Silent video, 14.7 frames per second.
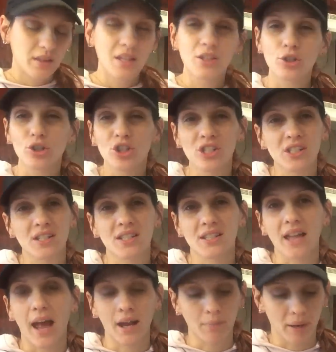These are just a
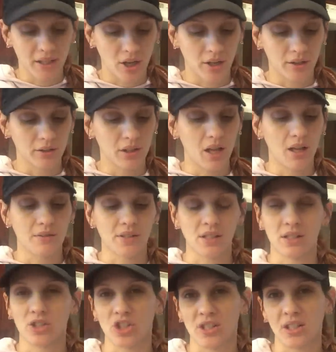snack my daughter loves.
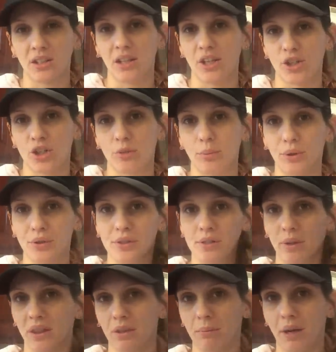It's just the Lunchables
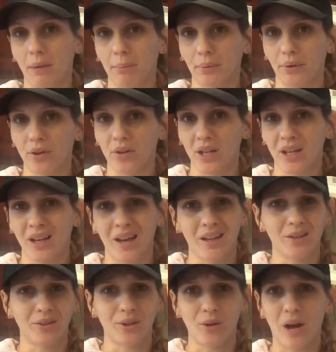with the pepperoni. I
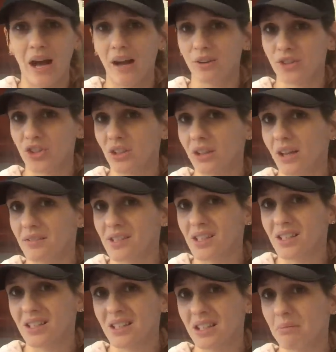don't know how she loves
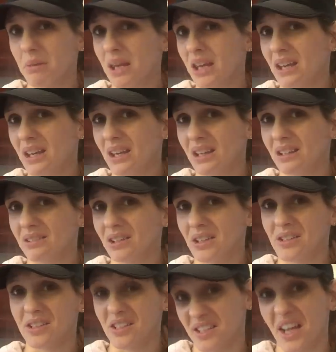it. To me, it
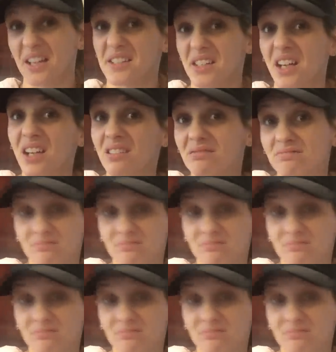looks disgusting.